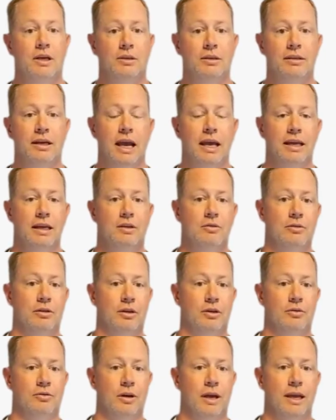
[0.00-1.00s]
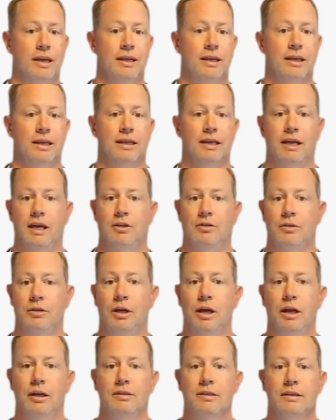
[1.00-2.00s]
That can hurt your ranking and get your
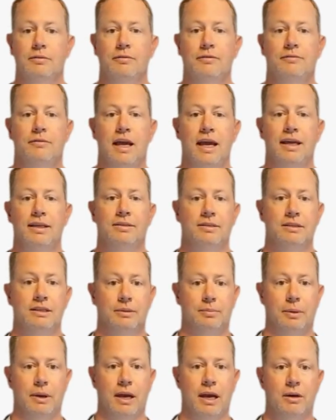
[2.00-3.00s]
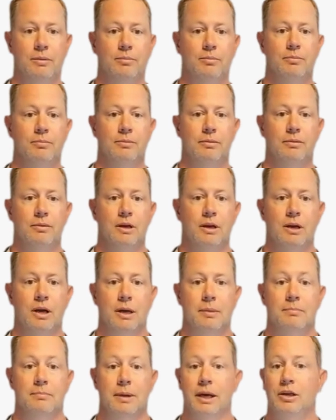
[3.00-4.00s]
content flagged as spam.
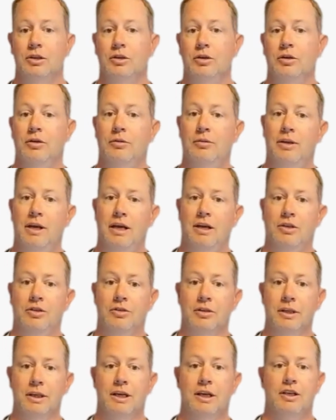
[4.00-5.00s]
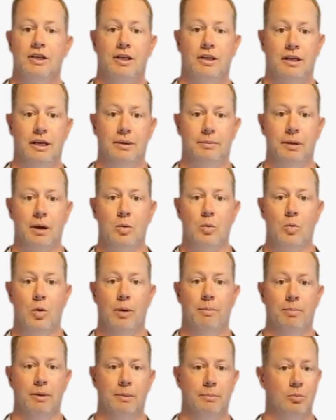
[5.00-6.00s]
Make sure you think strategically about
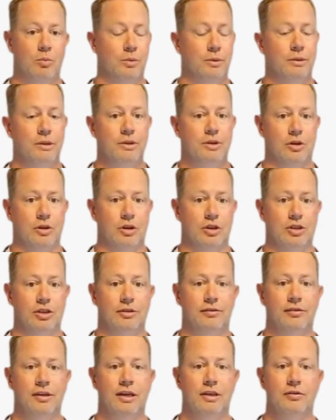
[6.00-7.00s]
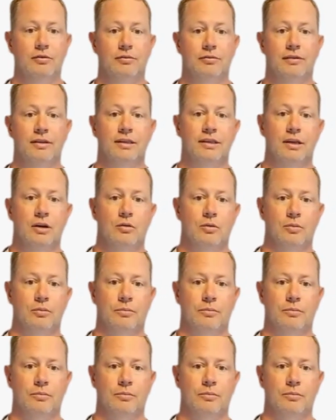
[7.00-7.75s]
what people would search to find your video.